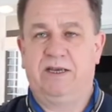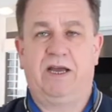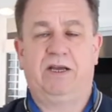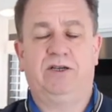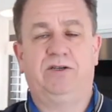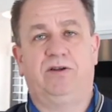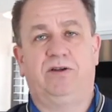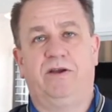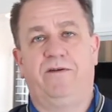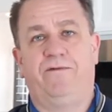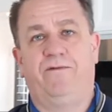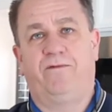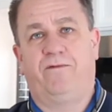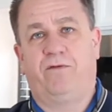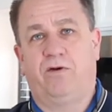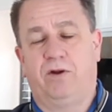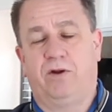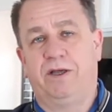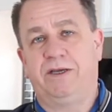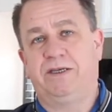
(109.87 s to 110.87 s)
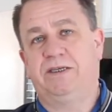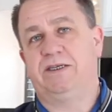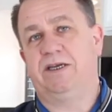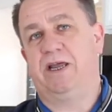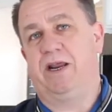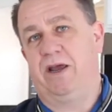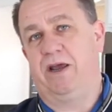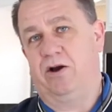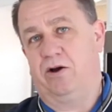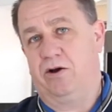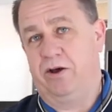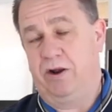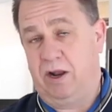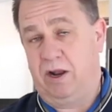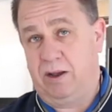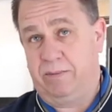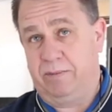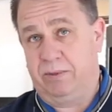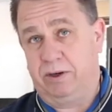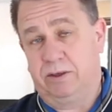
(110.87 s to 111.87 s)
actually fully sitting on
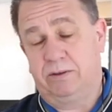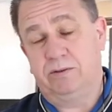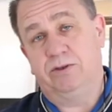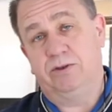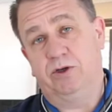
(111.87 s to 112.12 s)
lumber,